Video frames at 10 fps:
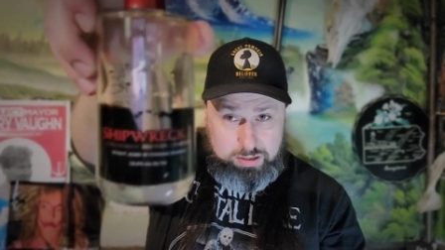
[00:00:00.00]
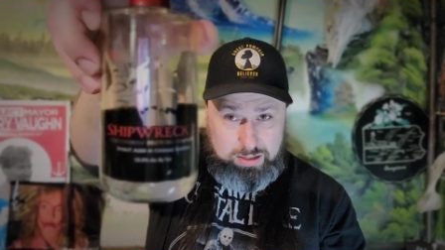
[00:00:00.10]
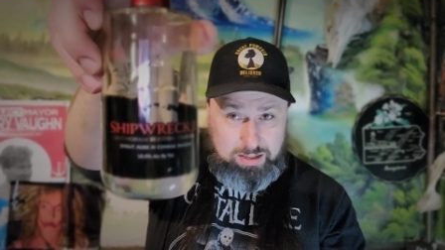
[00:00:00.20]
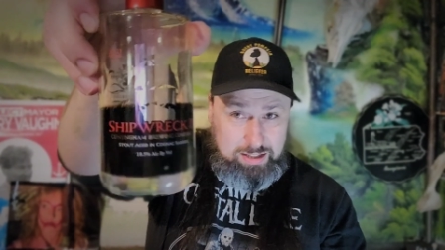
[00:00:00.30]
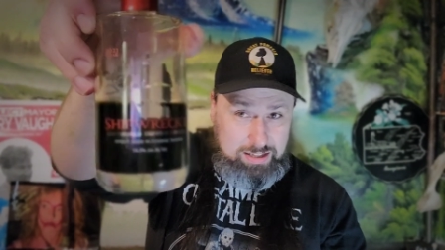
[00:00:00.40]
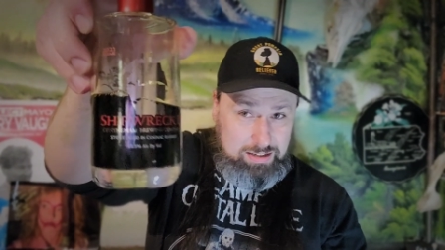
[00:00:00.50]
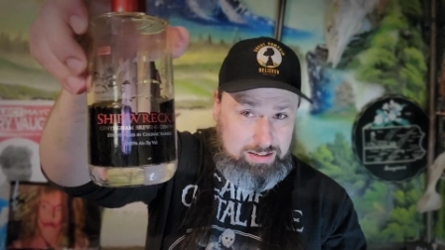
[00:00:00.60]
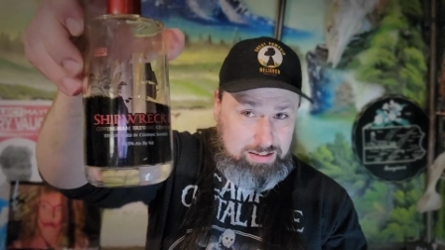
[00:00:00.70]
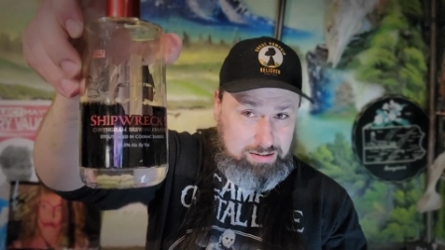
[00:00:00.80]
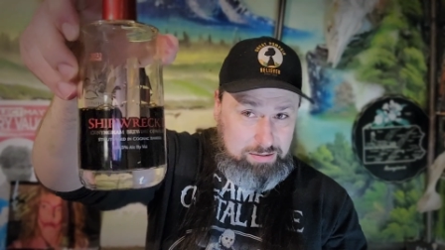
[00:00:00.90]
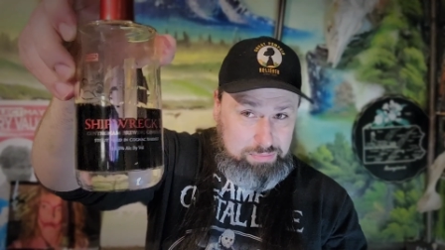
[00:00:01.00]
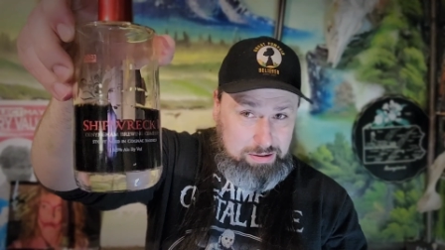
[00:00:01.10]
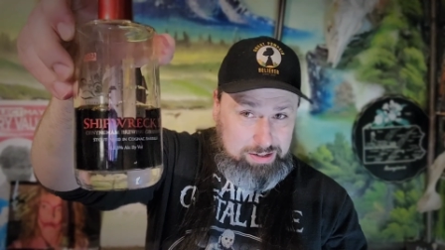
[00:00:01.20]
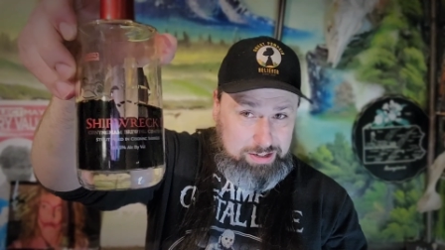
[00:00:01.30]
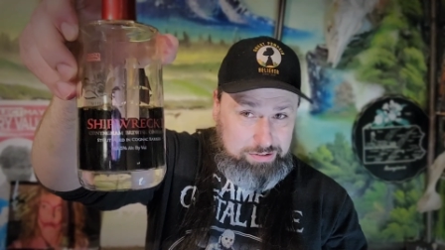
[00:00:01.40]
I'm
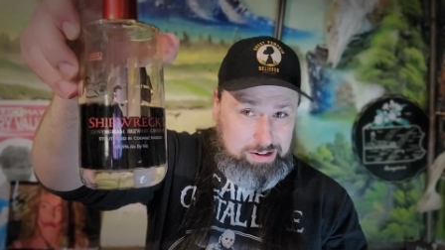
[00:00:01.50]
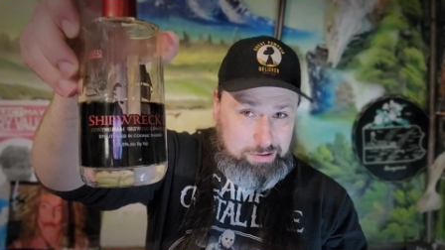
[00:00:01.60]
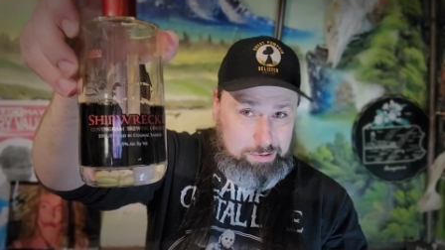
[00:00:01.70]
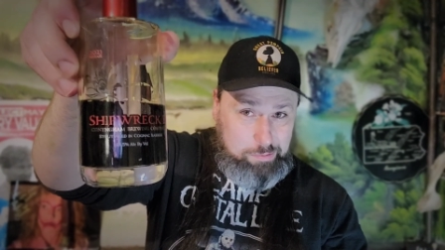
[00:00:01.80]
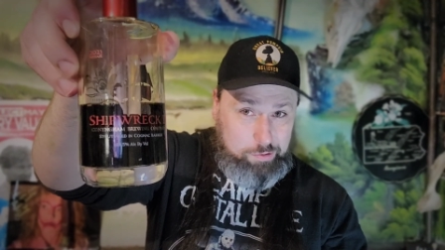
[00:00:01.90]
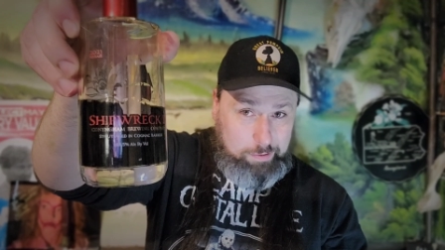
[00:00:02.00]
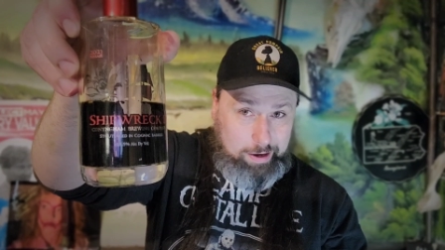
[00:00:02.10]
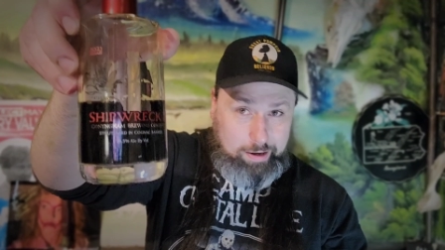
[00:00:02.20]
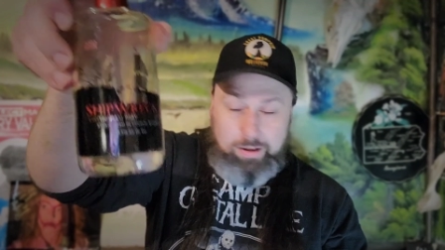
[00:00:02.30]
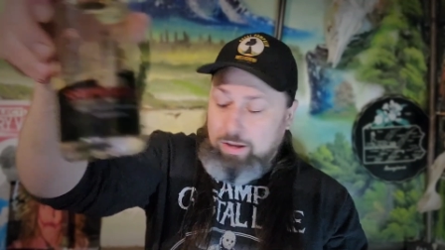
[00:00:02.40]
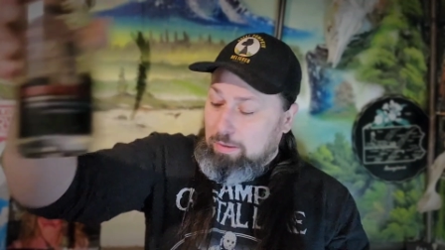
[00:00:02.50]
probably going to drink a little bit more than that.